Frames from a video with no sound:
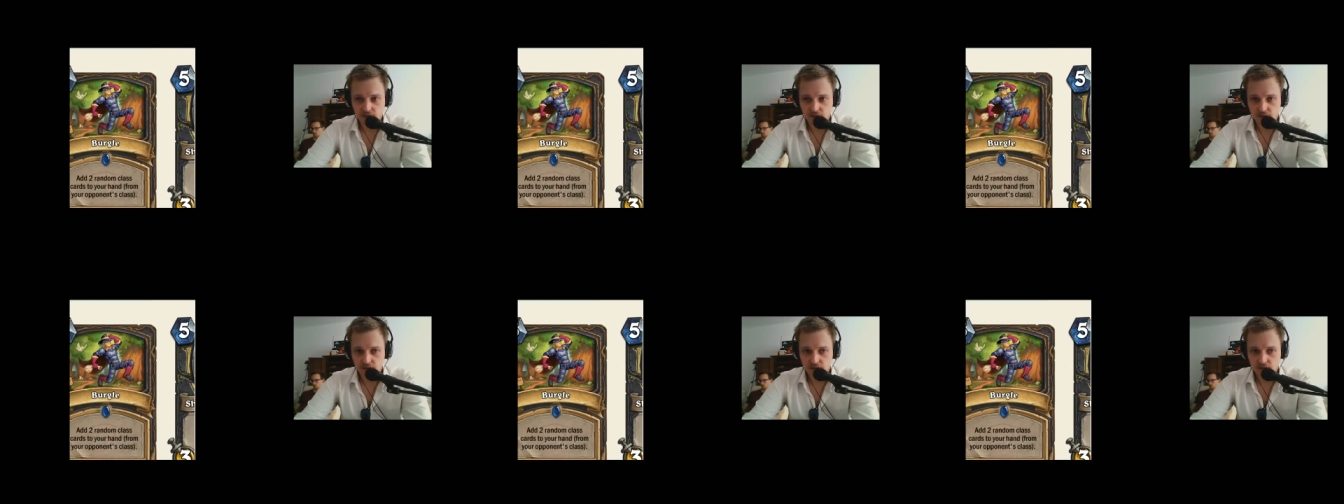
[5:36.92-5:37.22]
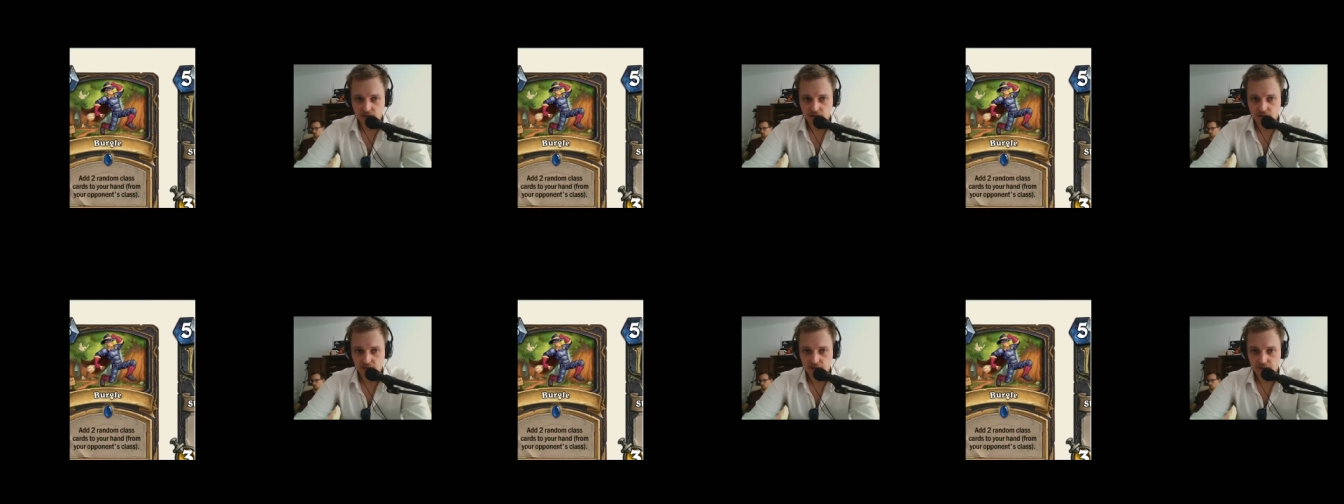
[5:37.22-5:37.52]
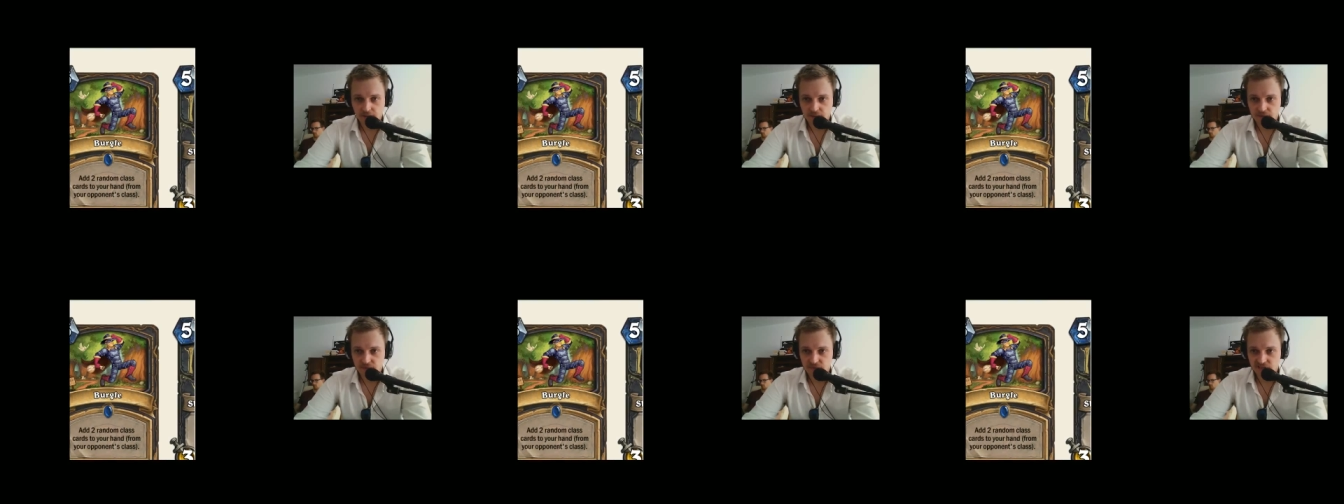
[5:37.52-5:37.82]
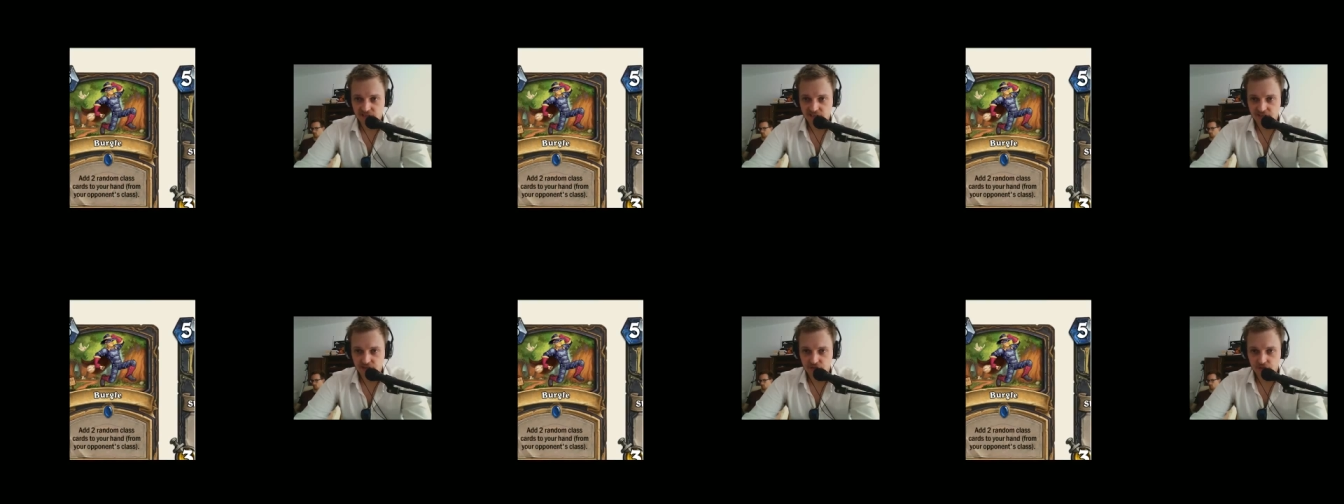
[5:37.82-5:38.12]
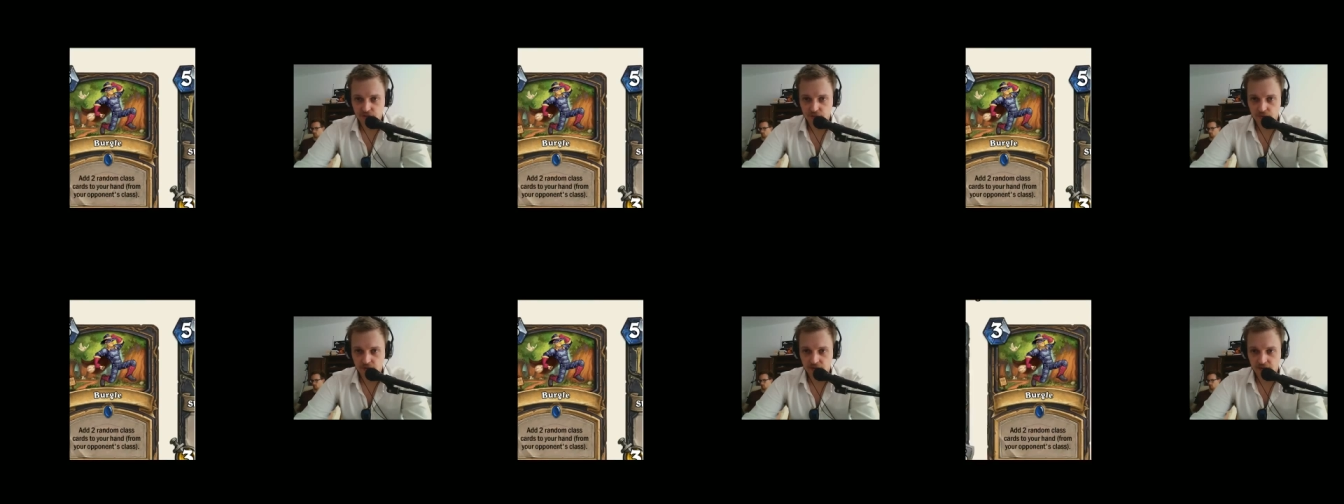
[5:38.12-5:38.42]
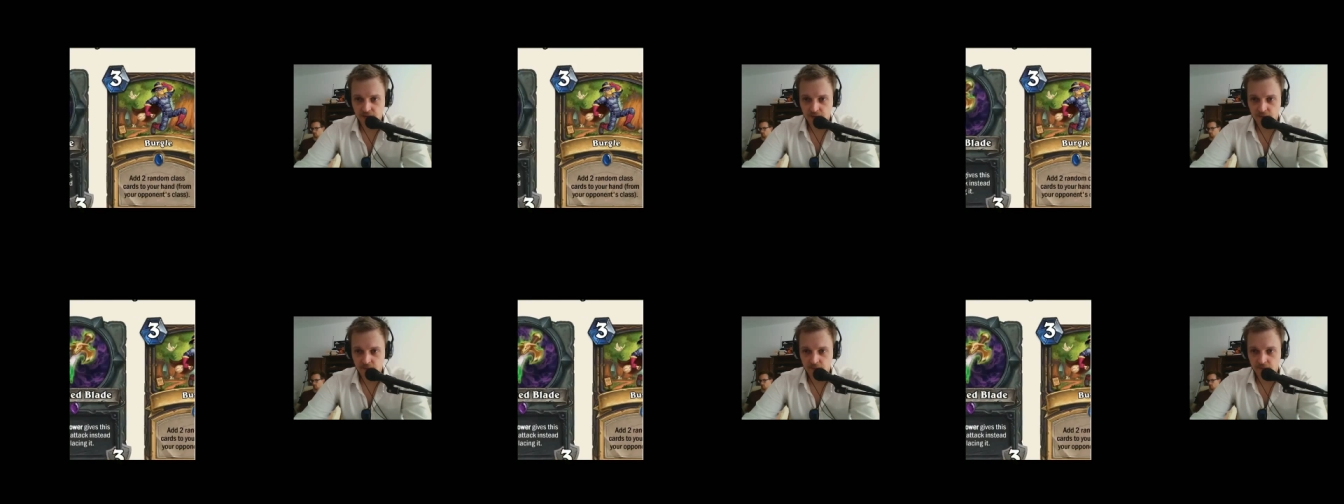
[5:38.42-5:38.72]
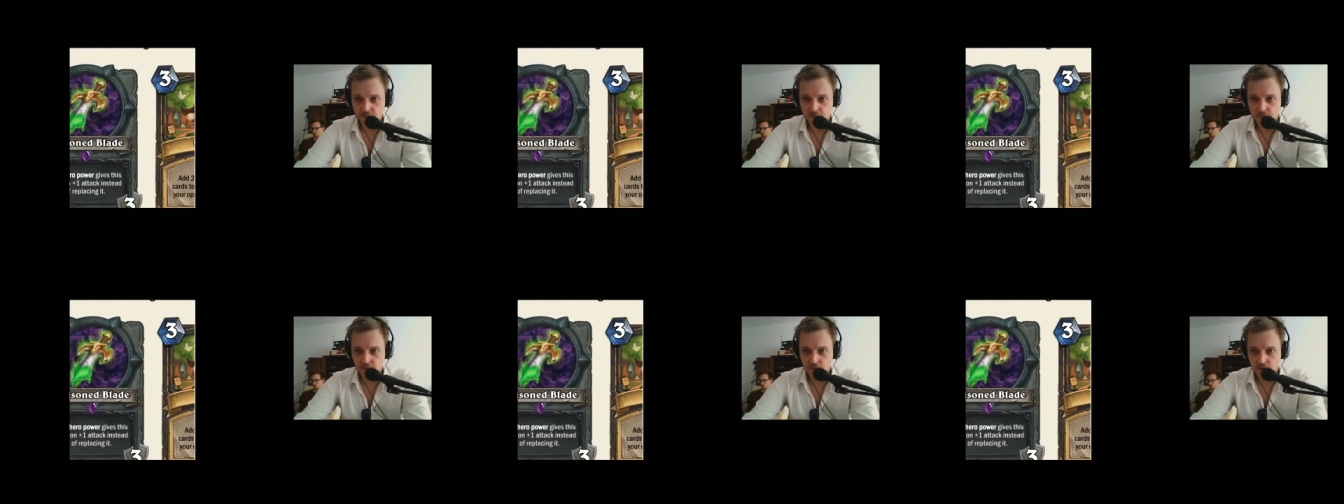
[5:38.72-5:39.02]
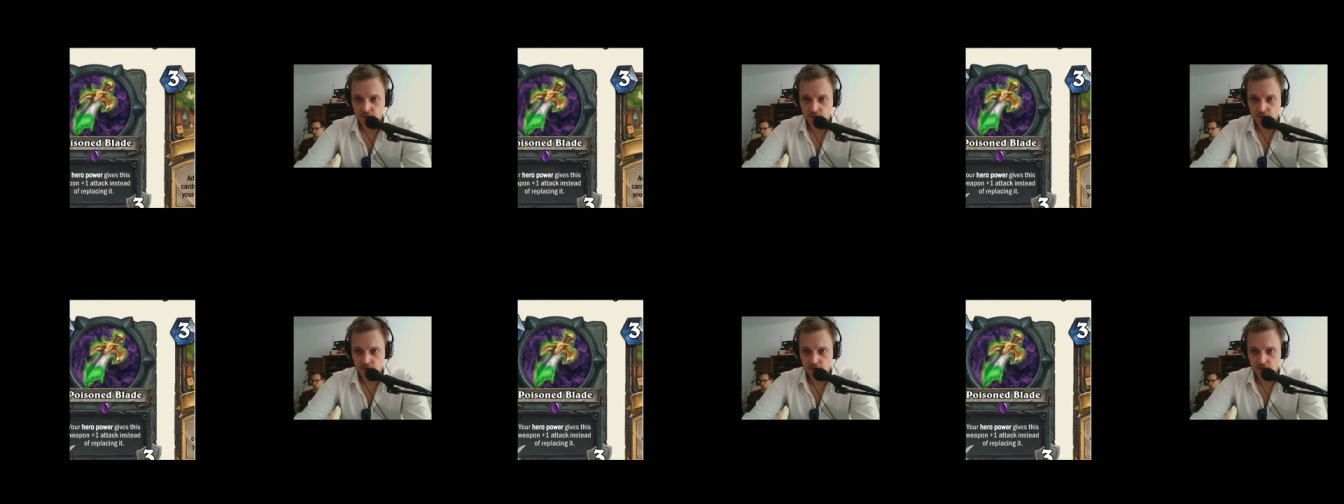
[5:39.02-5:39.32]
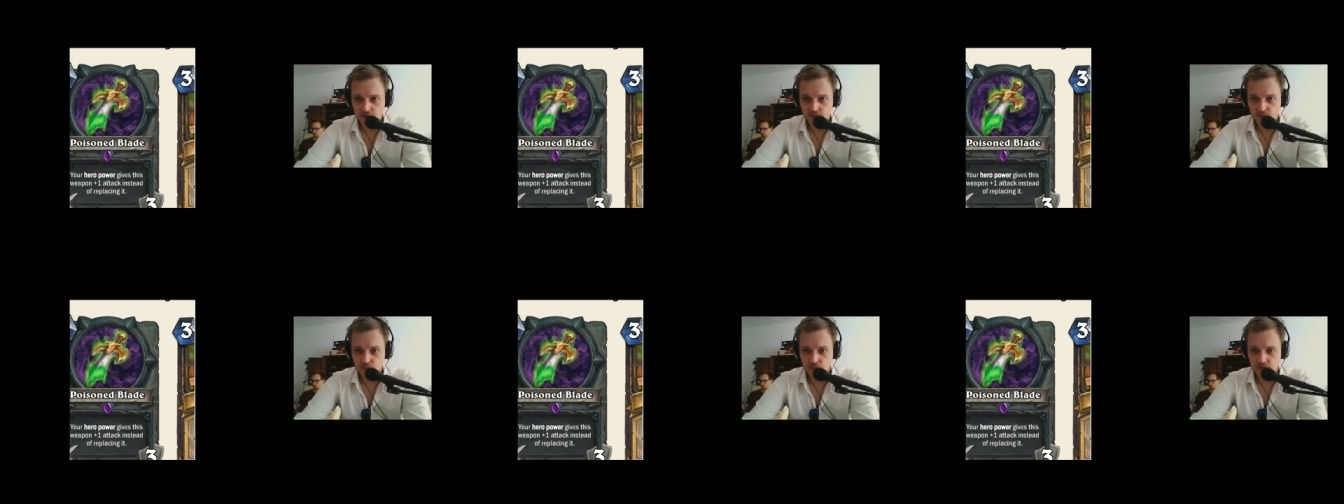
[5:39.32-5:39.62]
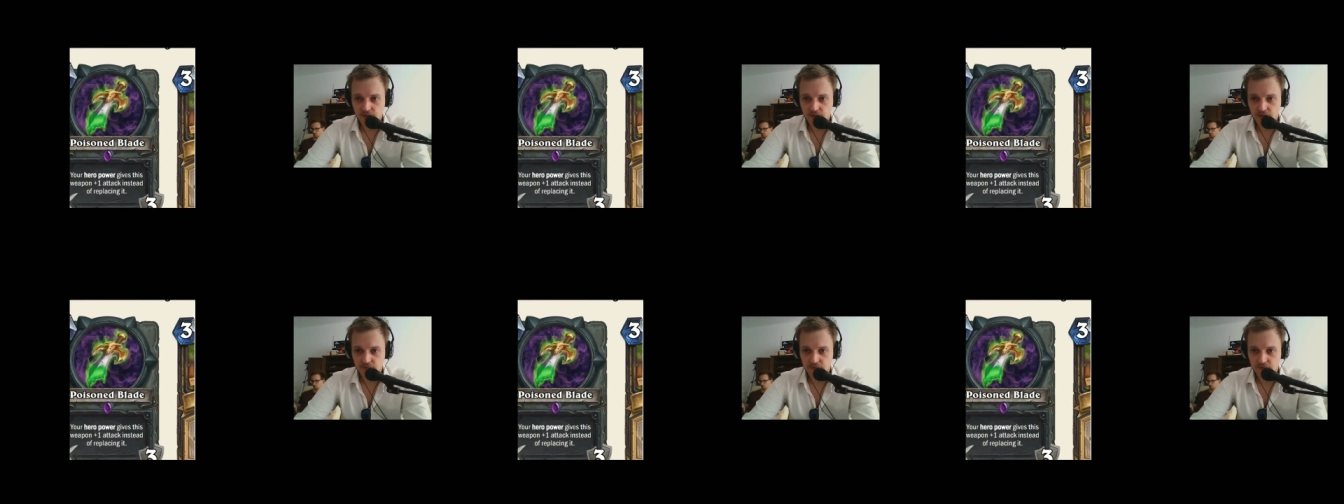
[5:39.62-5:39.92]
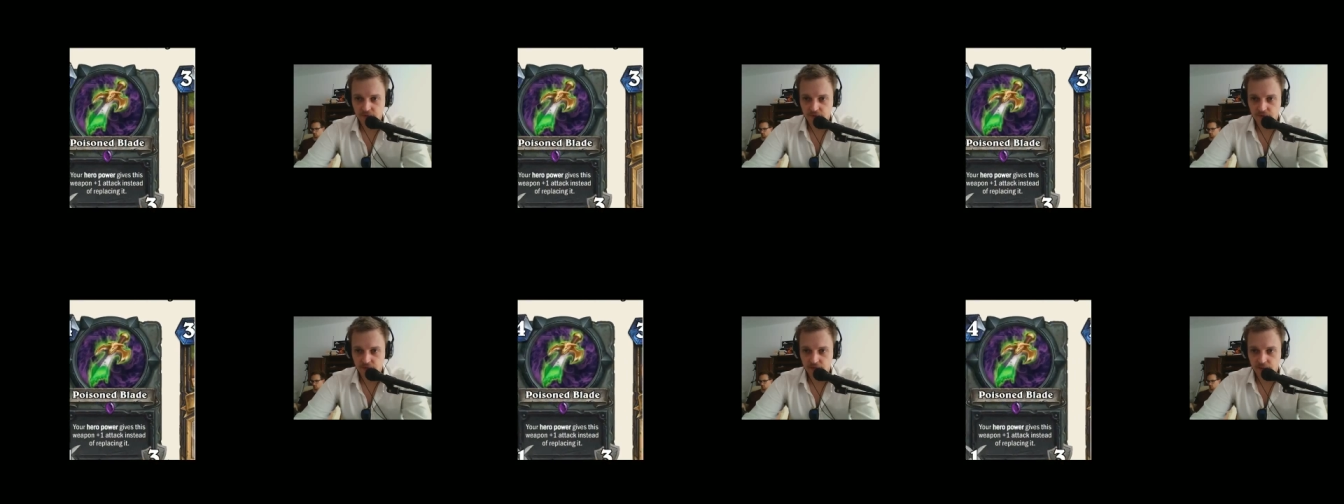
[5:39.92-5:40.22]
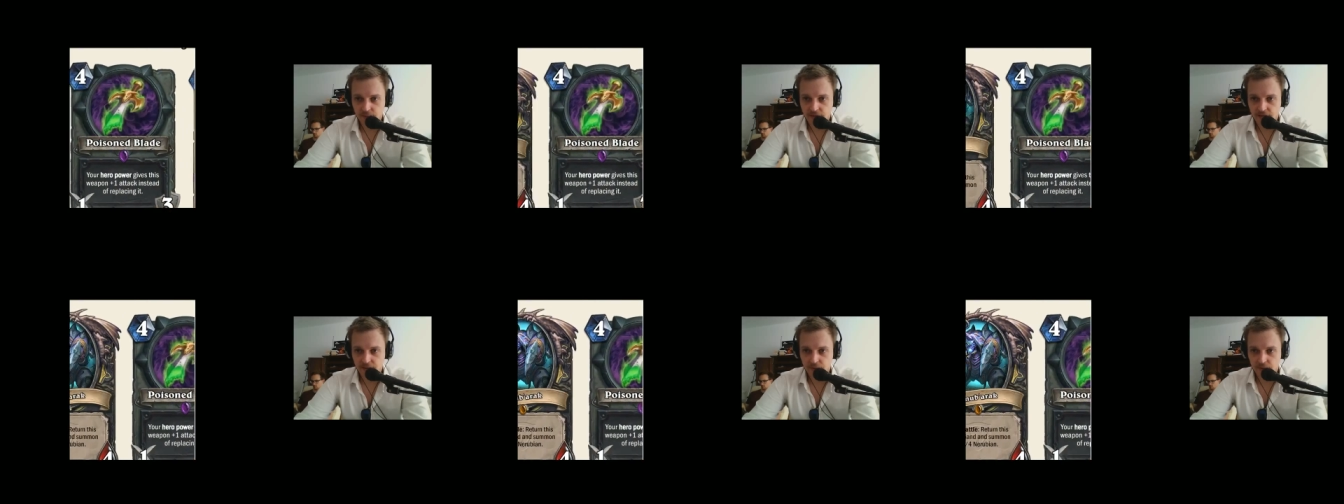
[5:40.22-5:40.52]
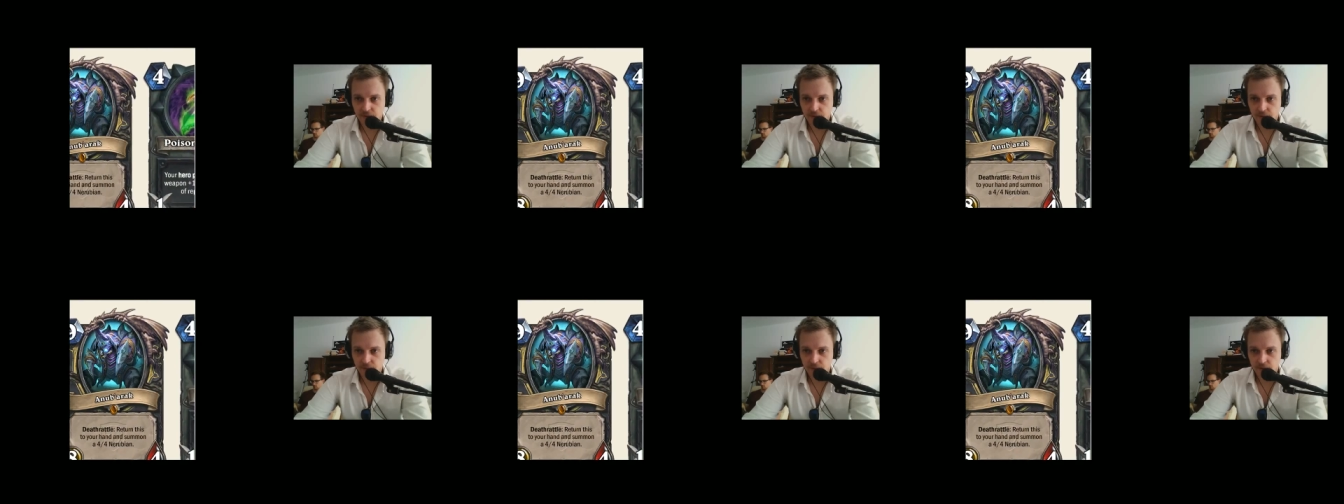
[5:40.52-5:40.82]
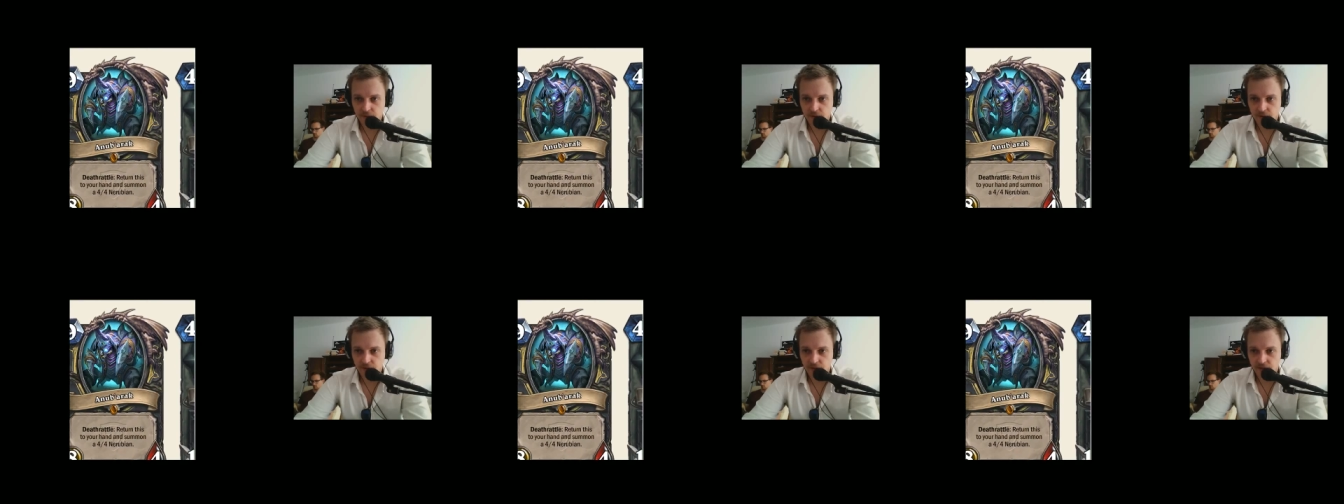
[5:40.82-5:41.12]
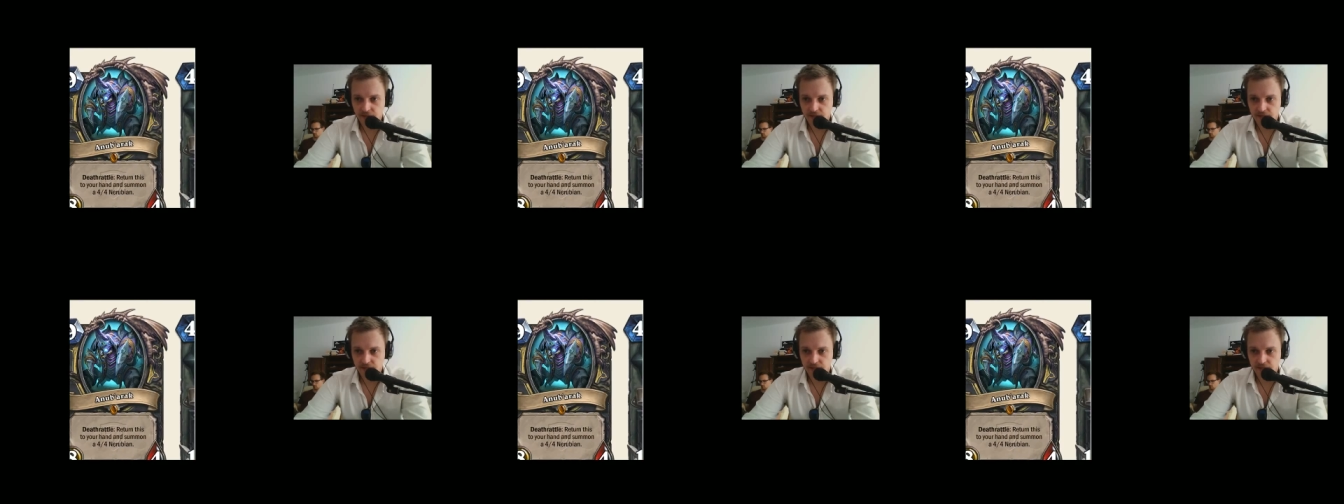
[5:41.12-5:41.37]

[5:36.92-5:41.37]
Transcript: 2 random. This one really bad. We already went over that.